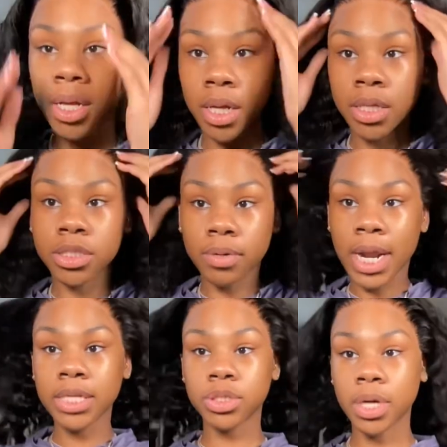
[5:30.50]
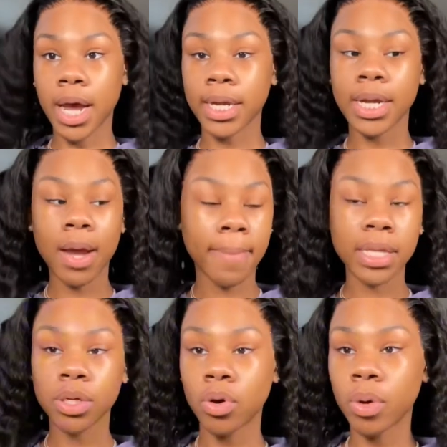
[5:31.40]
So that's dry. Now you're about
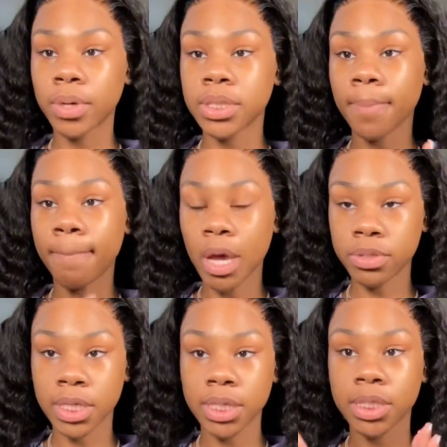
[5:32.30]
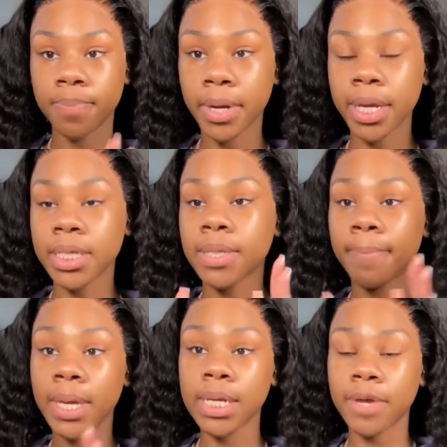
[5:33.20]
to go in with some melting spray. It's a
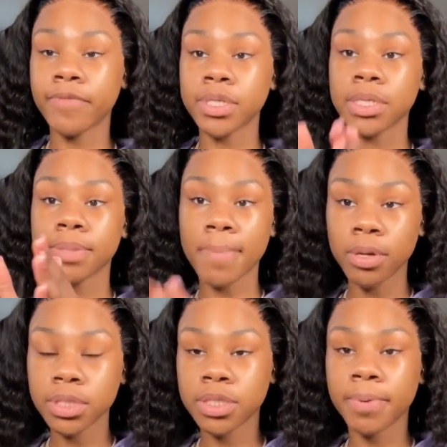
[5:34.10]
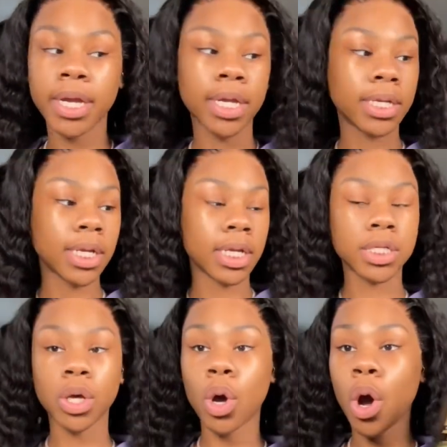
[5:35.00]
big difference. It's melting spray and then it's
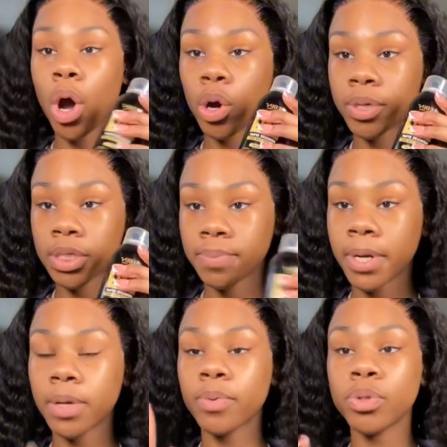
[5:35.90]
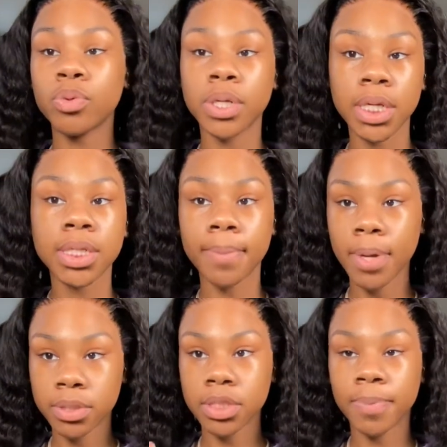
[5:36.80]
a holding spray. You need some
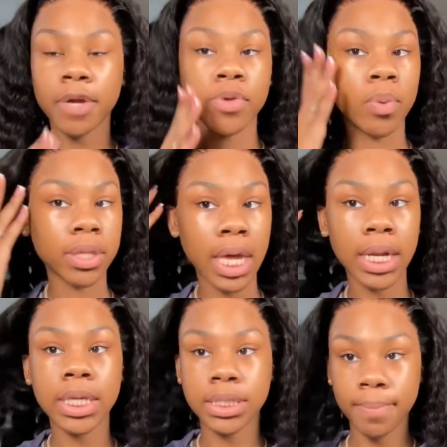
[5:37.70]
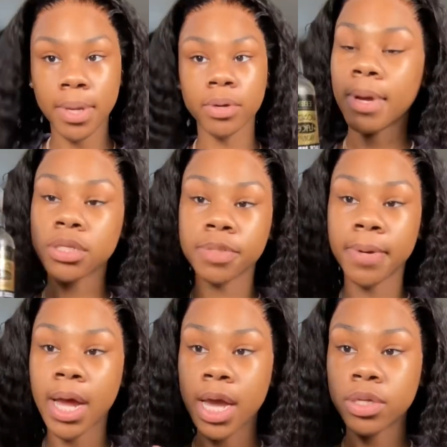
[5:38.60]
melting spray if you want that lace to melt. Melting
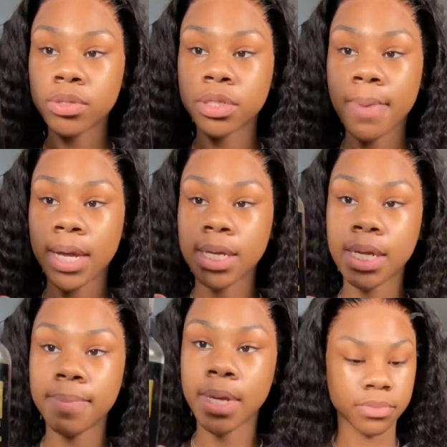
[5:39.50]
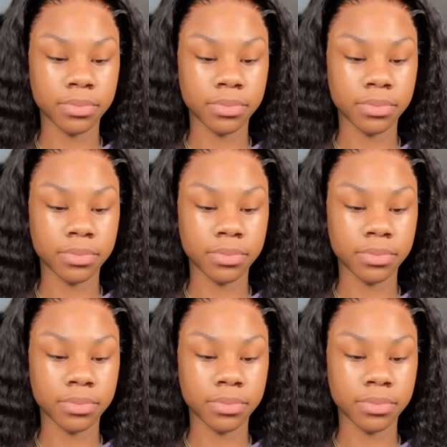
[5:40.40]
spray I use is by Eben.